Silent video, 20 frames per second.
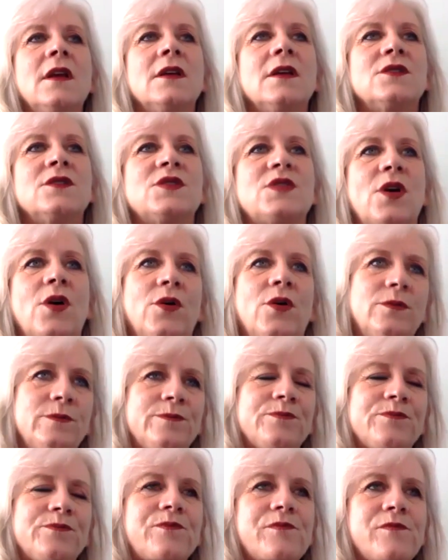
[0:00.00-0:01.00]
So
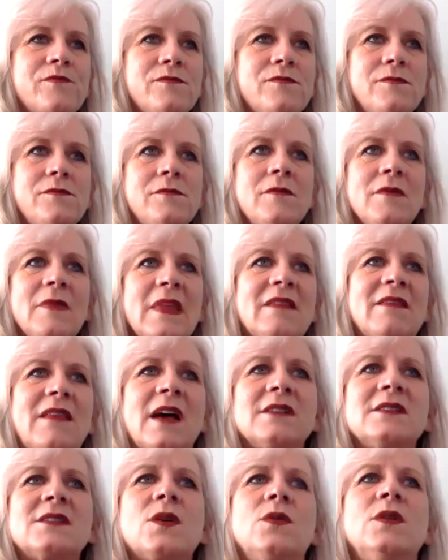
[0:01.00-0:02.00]

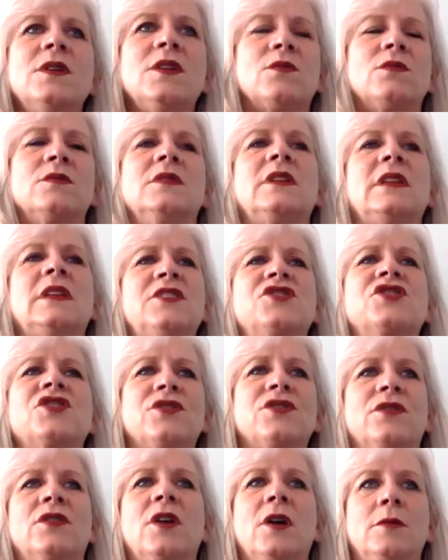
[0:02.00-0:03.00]
that's going to really
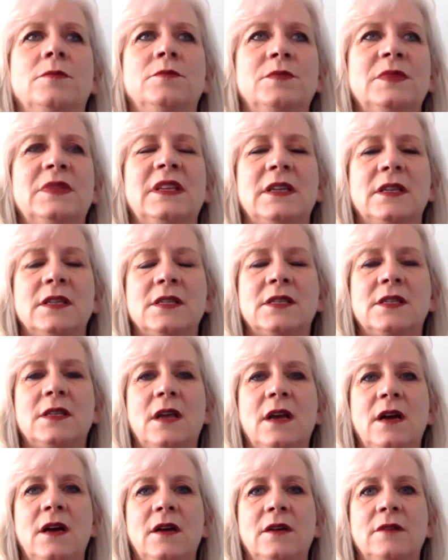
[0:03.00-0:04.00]
churn up this
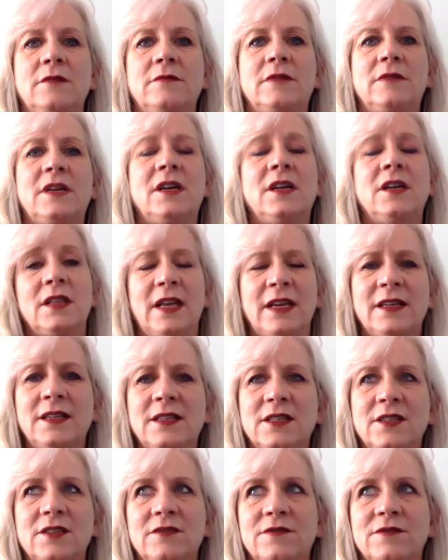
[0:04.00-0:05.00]

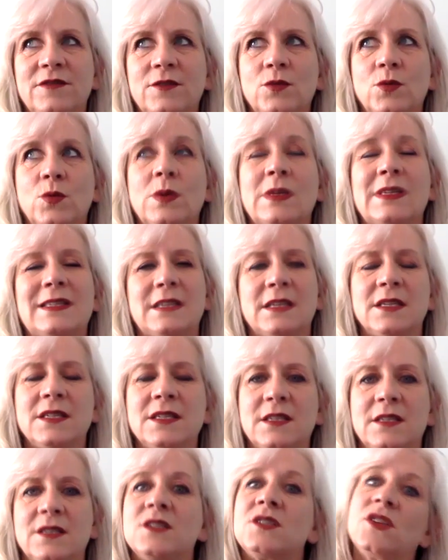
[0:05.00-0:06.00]
collective
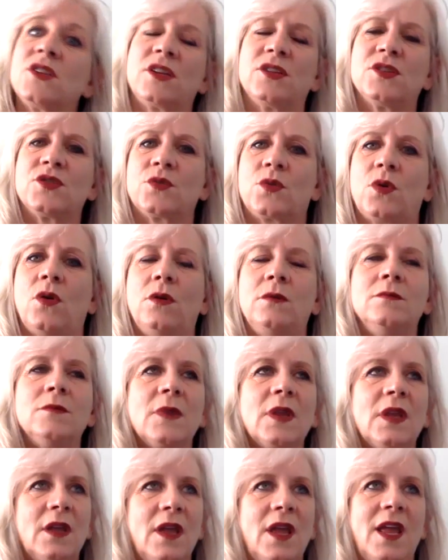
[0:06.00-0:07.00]
resistance to control.
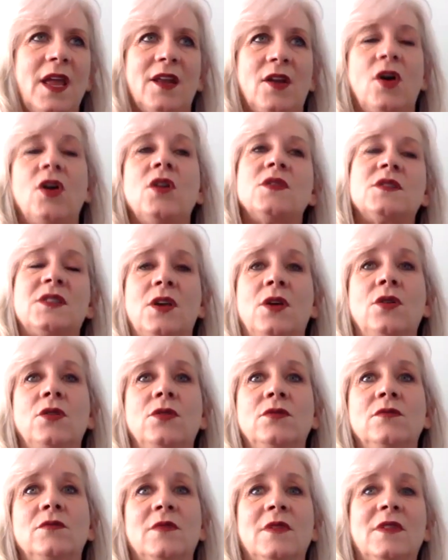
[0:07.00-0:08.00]
And
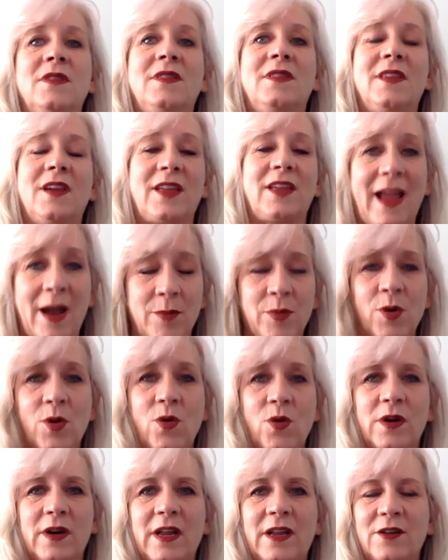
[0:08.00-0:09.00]
also the
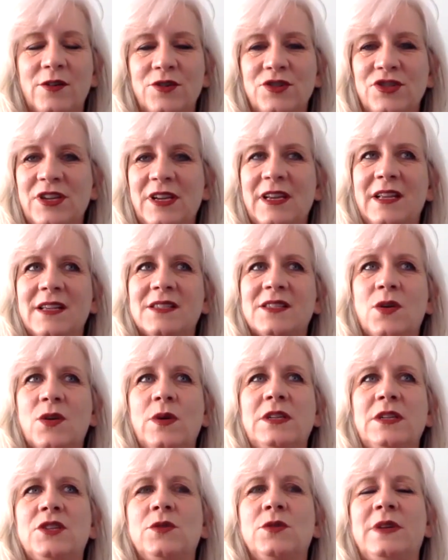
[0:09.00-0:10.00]
Capricorn energy is
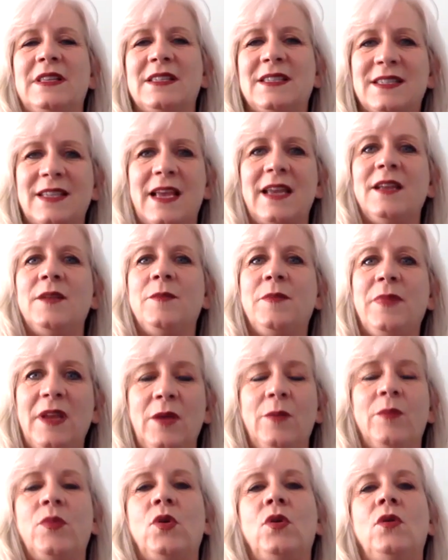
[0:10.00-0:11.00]
going to incite
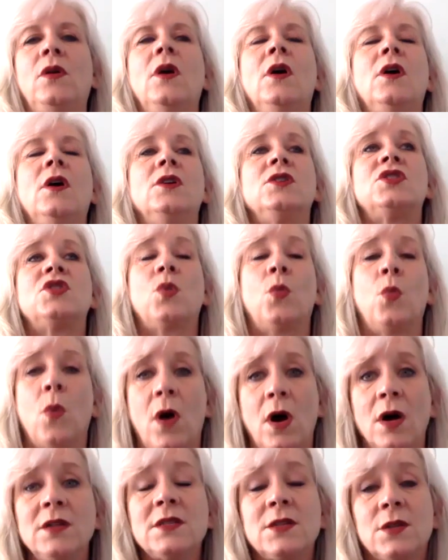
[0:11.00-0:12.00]
people to
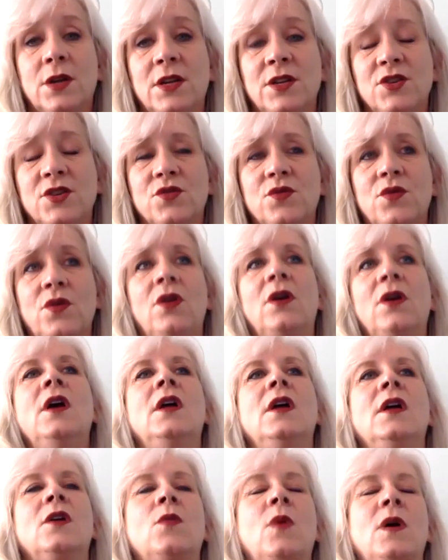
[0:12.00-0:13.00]
want to control,
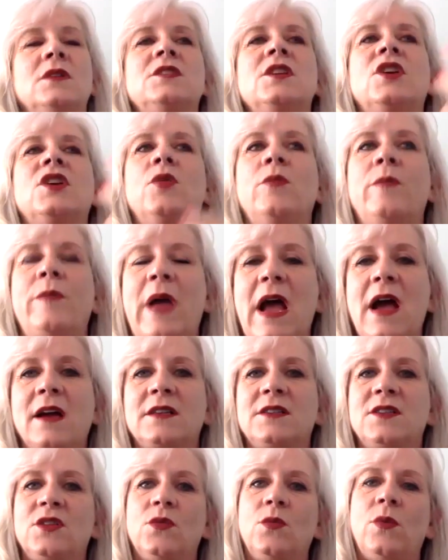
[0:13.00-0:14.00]
want to go
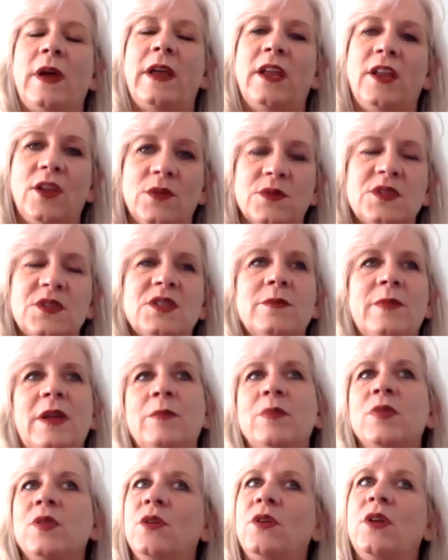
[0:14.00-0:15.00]
back to the way it used to be.
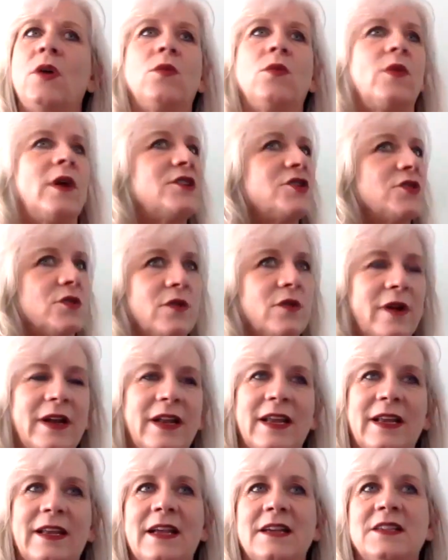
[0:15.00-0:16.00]
Pluto
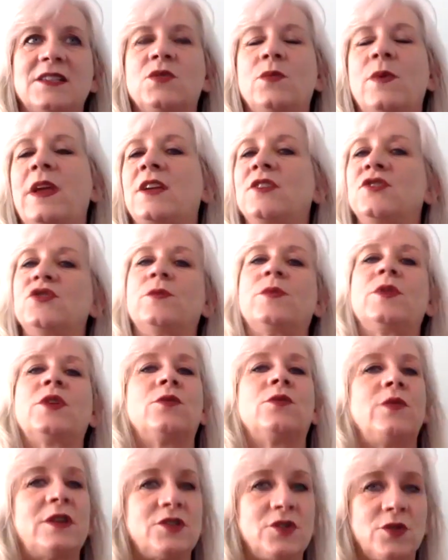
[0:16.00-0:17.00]
retrograding next week, Jupiter
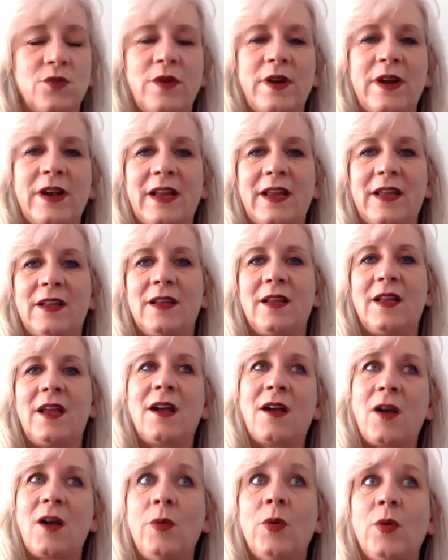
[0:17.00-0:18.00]
retrograding in a
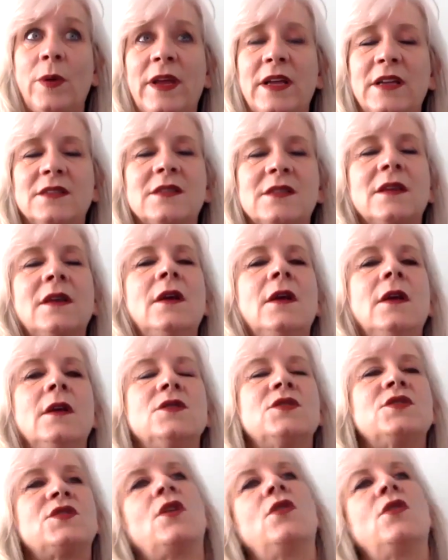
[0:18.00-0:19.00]
couple weeks.
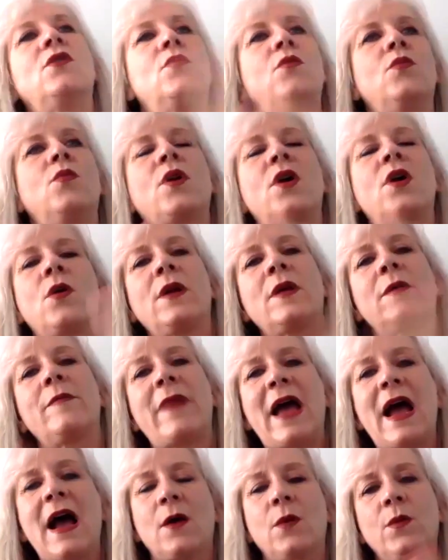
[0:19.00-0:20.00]
So we're going
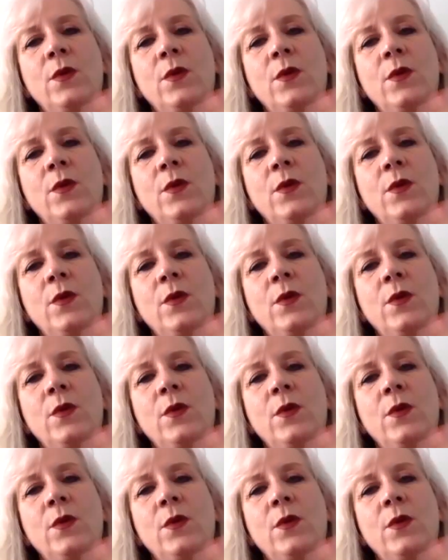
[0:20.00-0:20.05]
back.